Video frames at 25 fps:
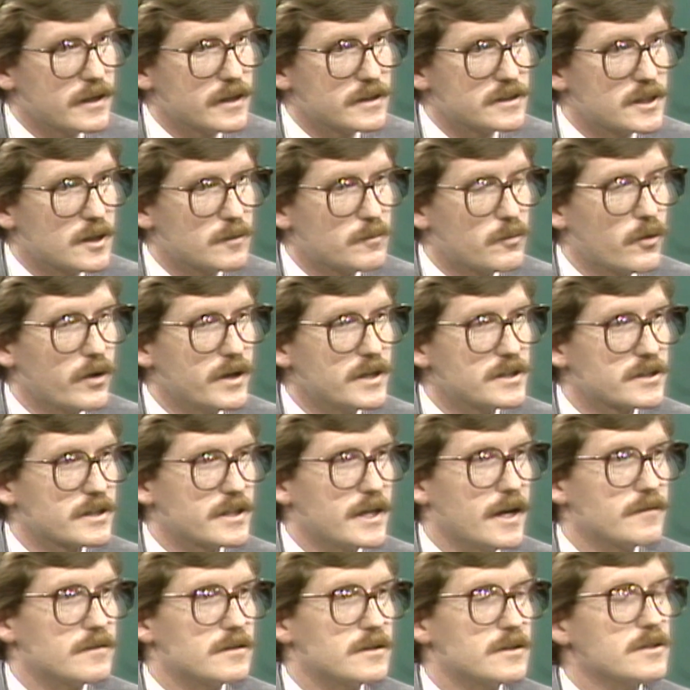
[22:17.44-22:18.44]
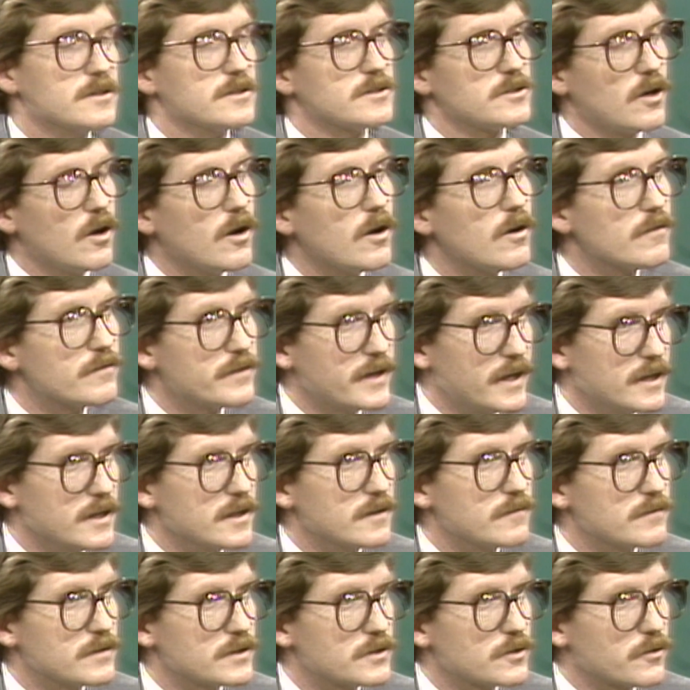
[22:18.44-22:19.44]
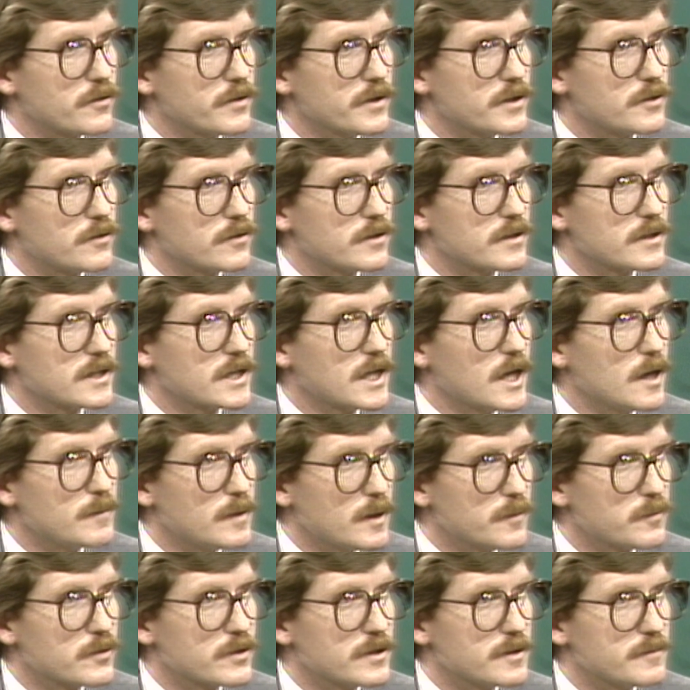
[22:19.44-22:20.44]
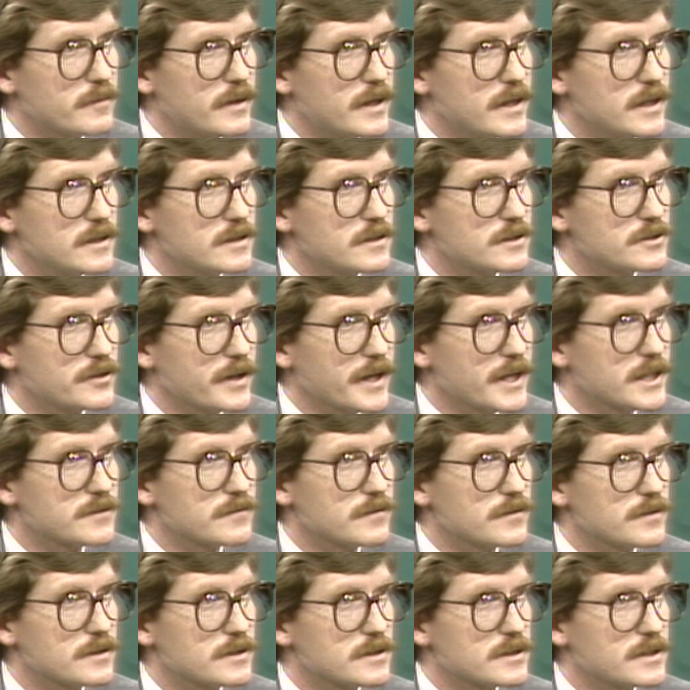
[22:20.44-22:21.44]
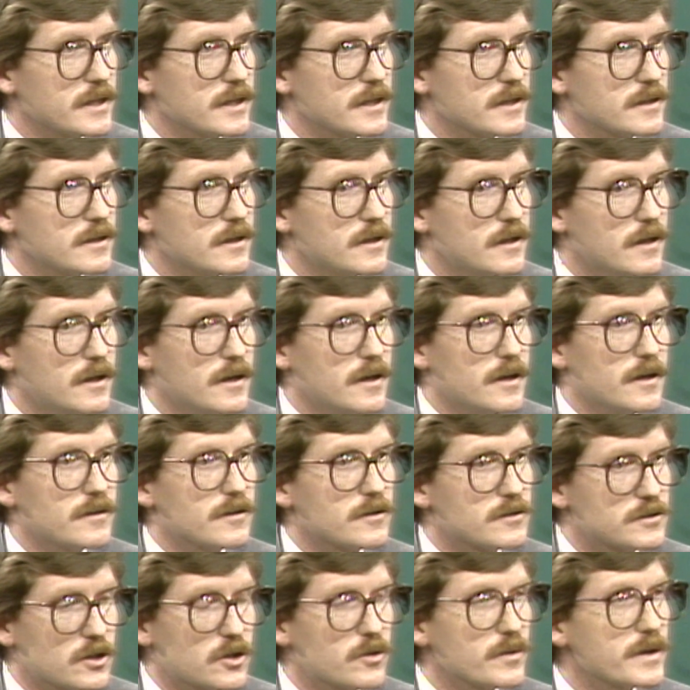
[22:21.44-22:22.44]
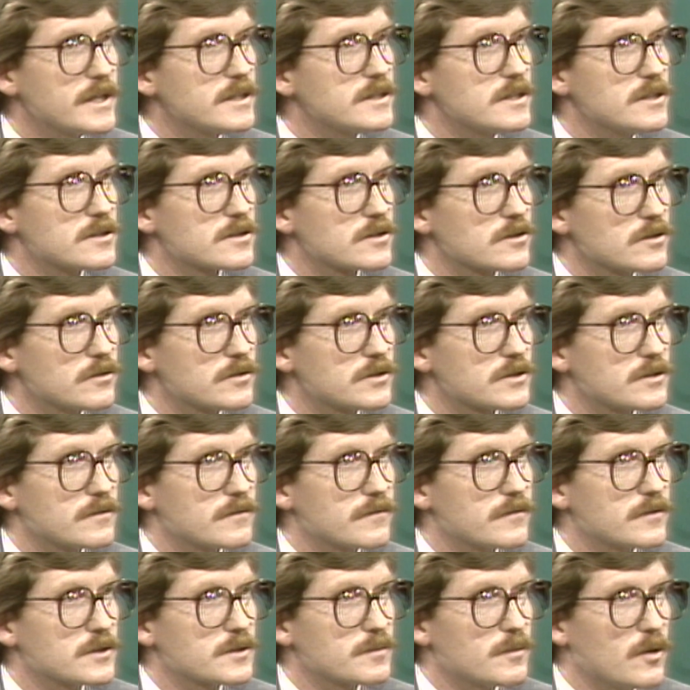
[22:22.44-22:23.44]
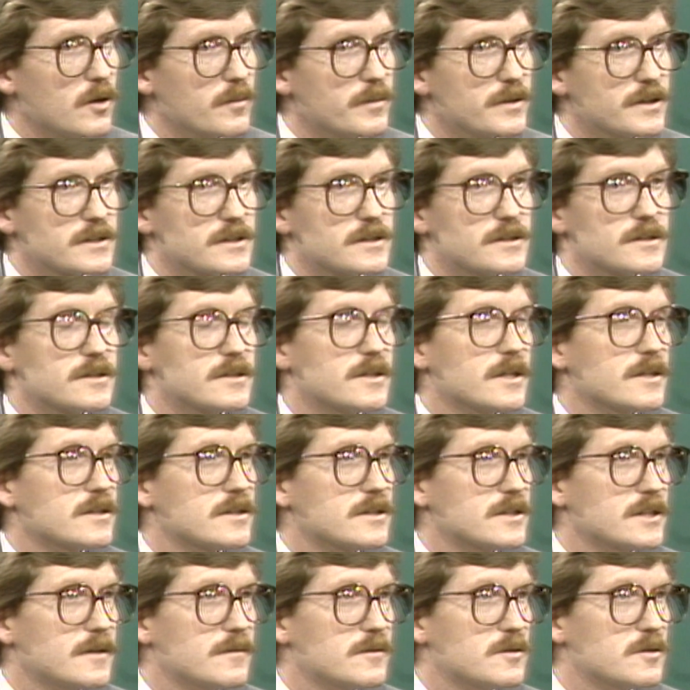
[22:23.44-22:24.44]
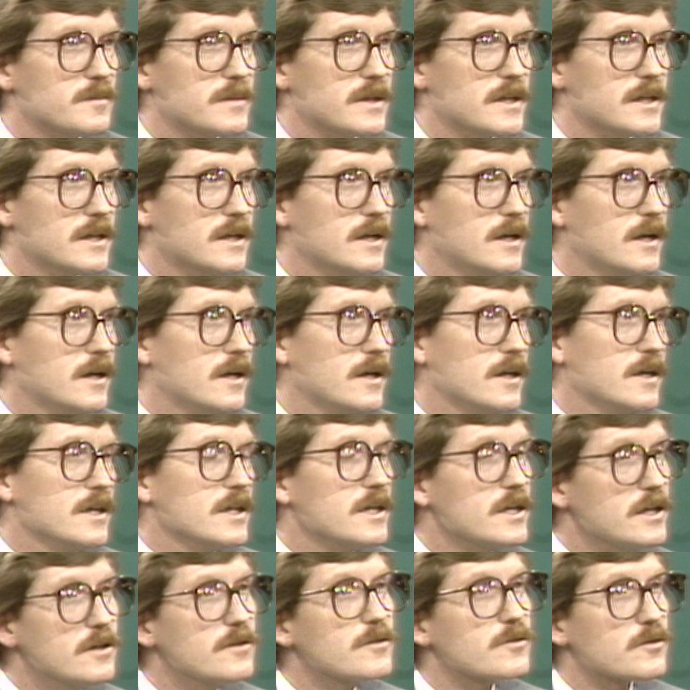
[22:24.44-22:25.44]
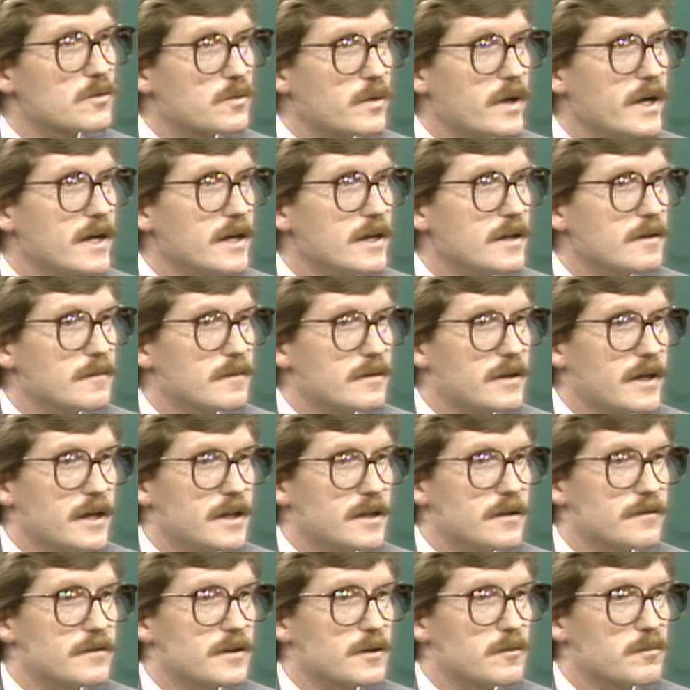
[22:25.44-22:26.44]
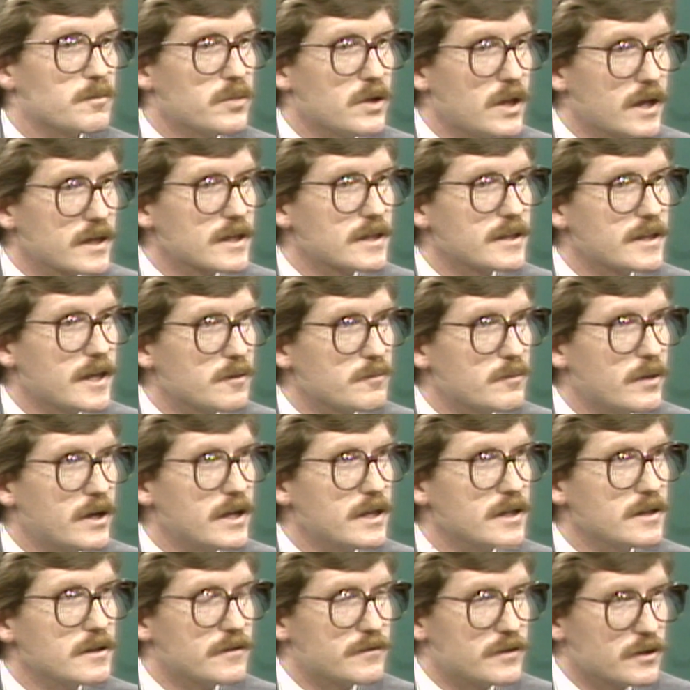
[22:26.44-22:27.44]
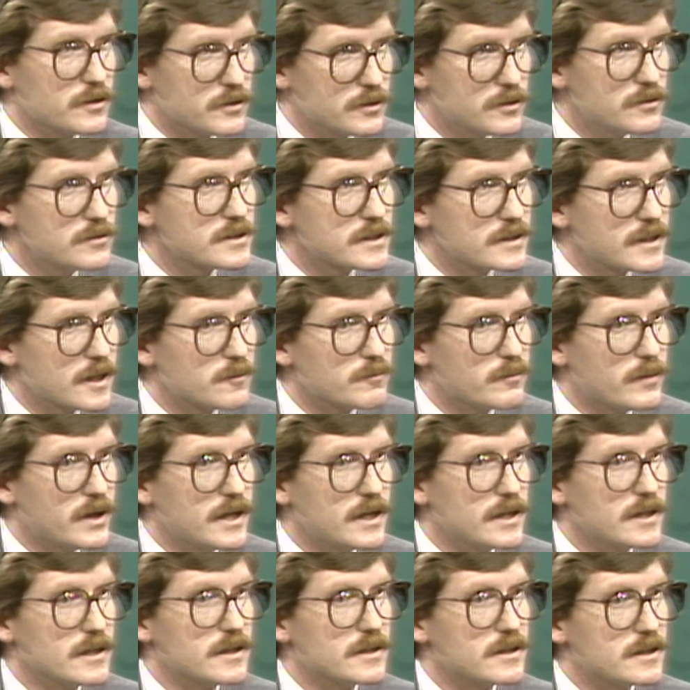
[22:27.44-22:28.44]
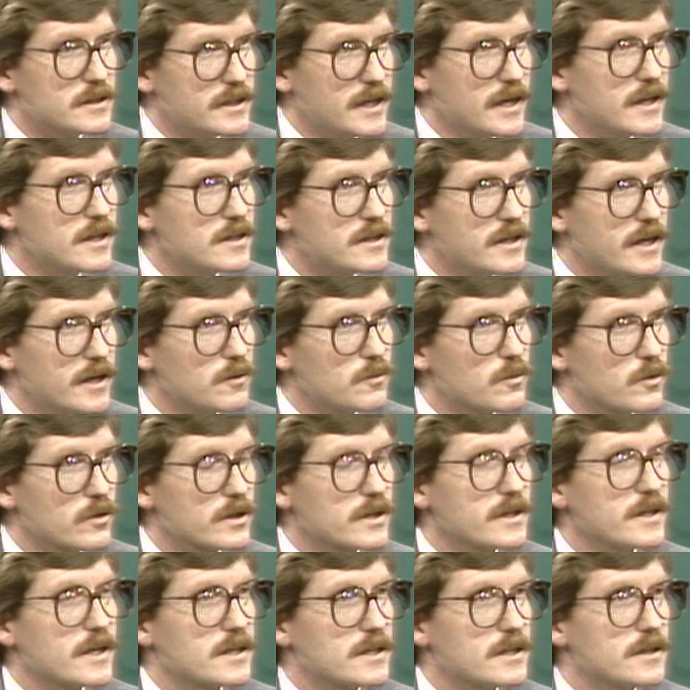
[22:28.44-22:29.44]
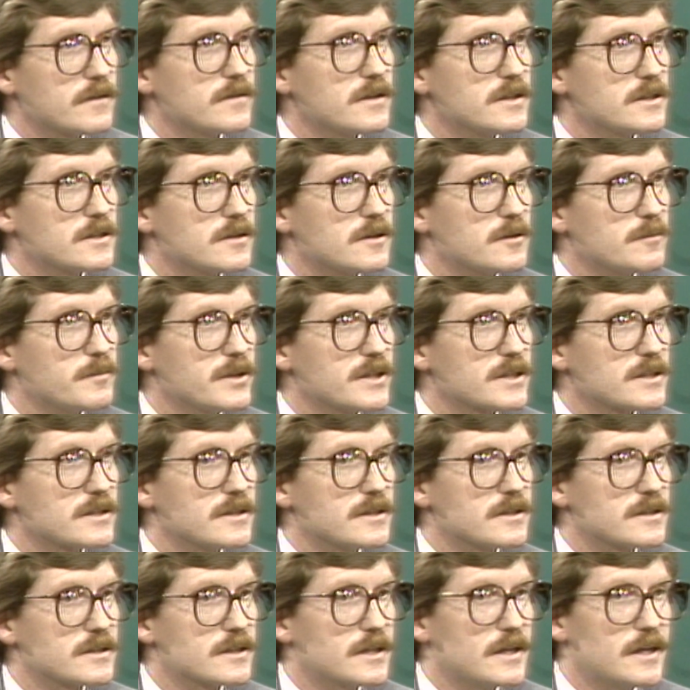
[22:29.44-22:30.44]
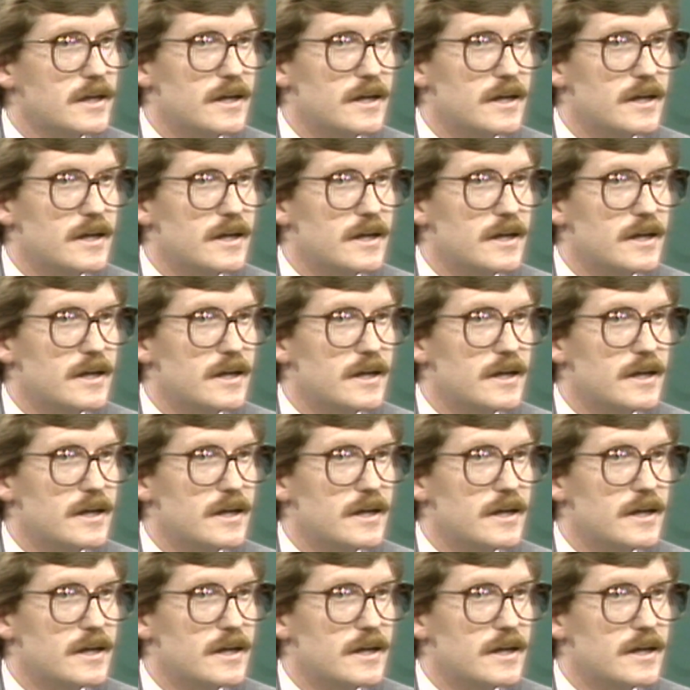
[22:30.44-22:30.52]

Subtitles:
at some point he's going to have to dissolve that inventory in order to come up with the money to transfer the state. There's no easy solution for small business, it doesn't seem to me, either way, that if they're plugging that money, if they're using that money in the day-to-day working activities of their business,